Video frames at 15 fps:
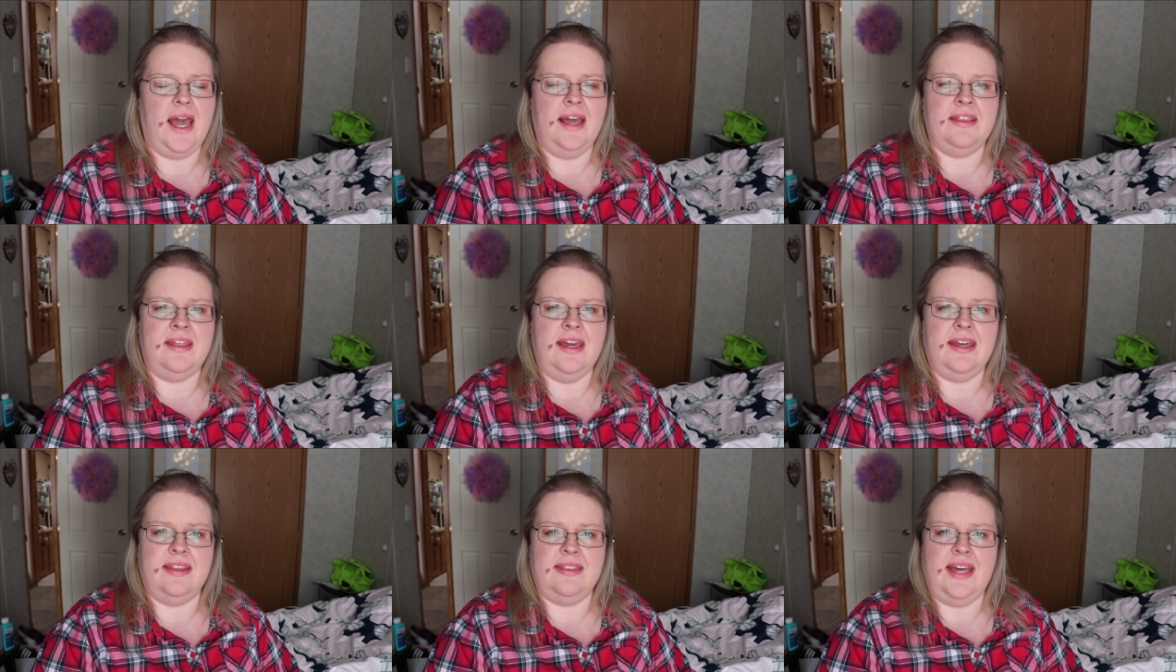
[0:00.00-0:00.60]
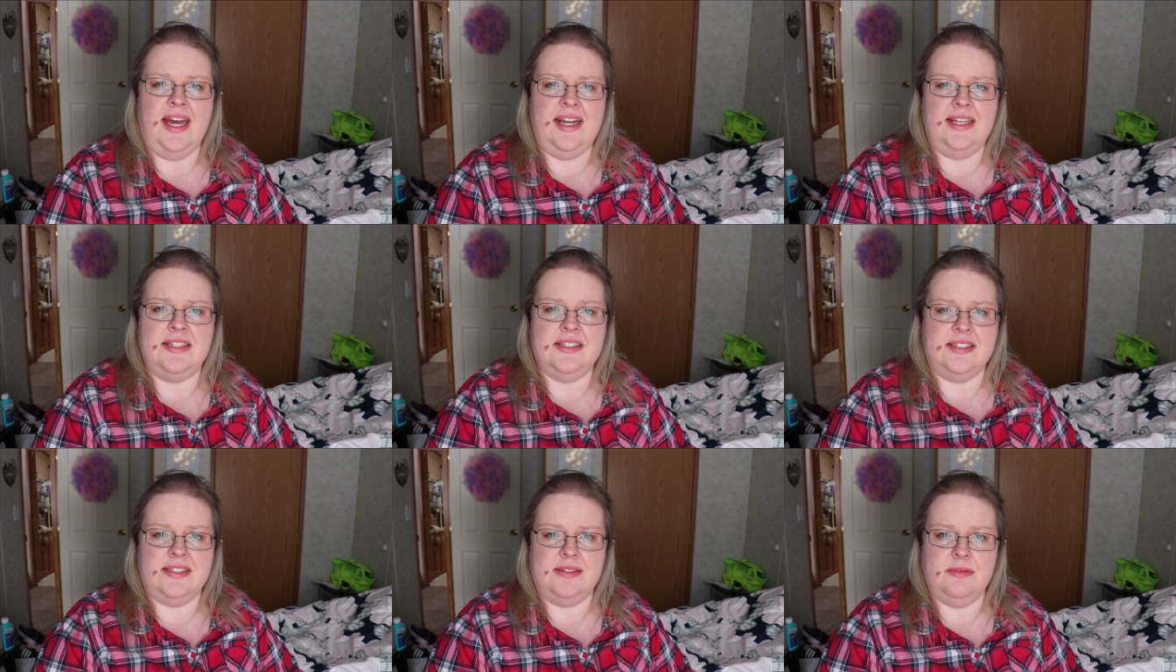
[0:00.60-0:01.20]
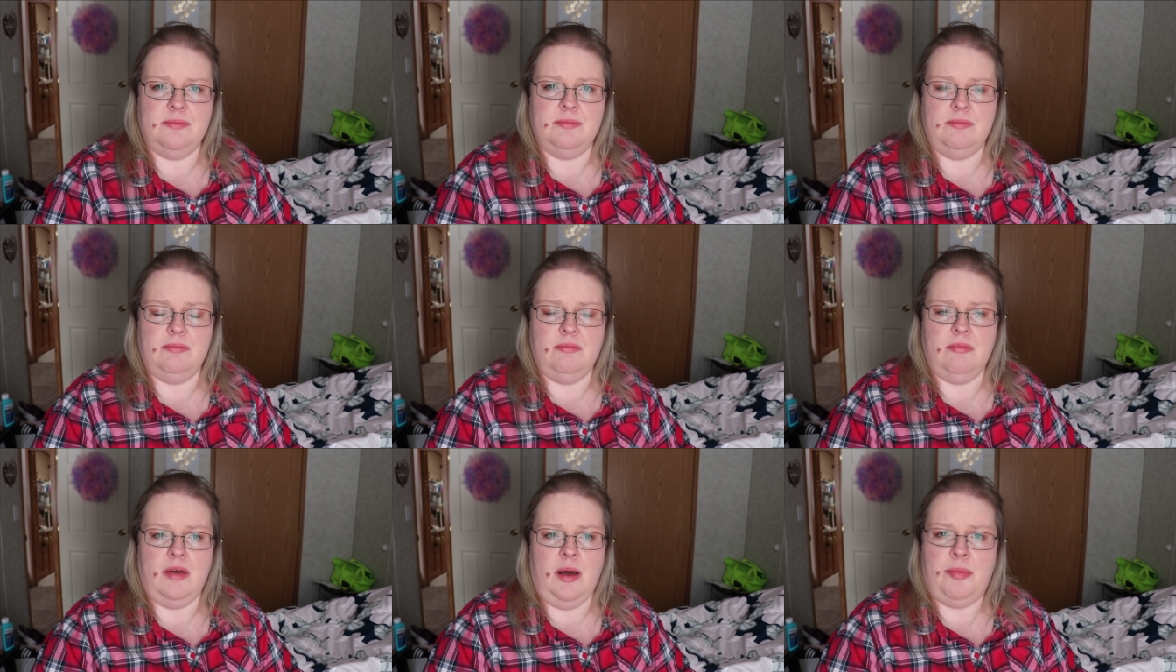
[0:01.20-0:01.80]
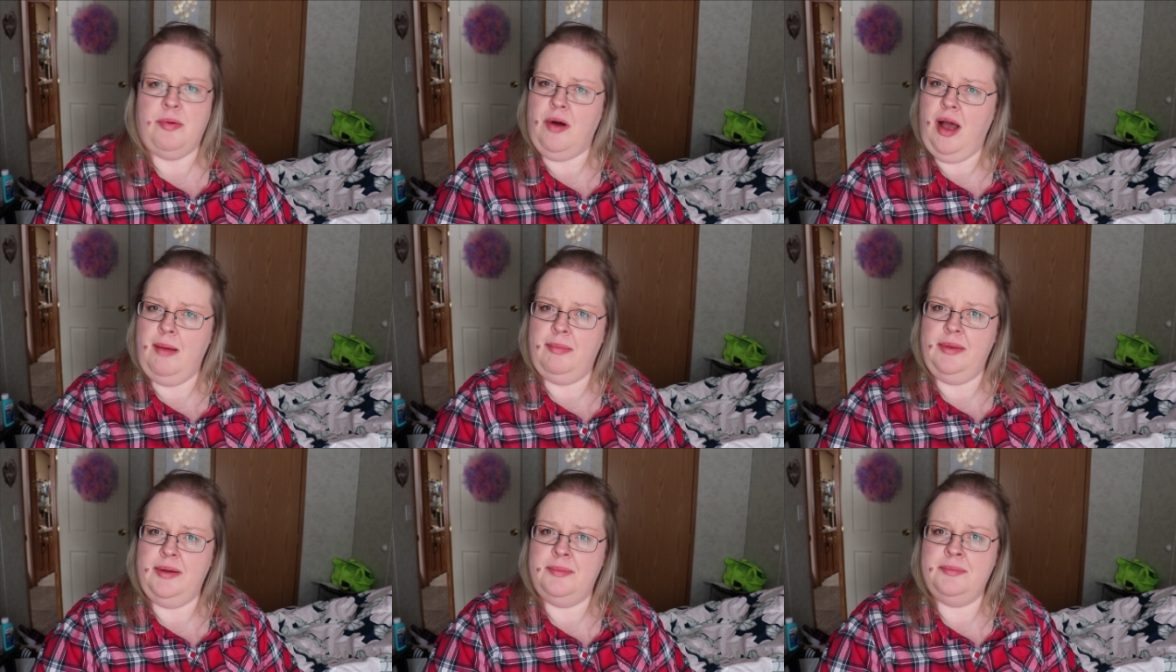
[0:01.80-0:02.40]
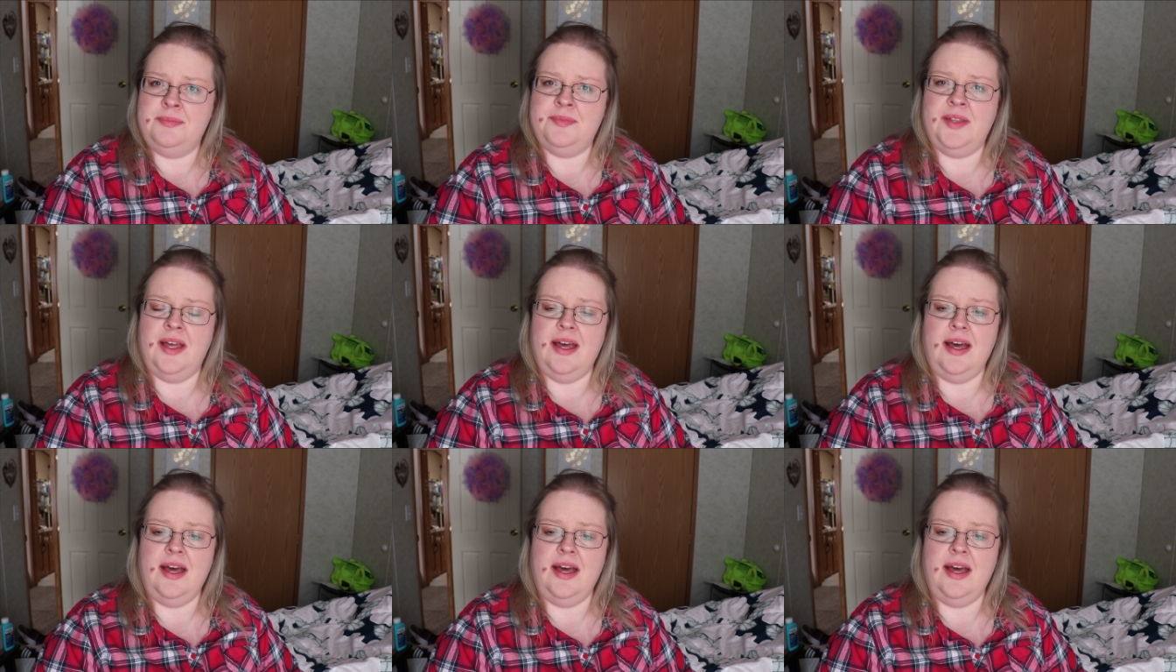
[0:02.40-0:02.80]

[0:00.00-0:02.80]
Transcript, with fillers: I think that is a problem.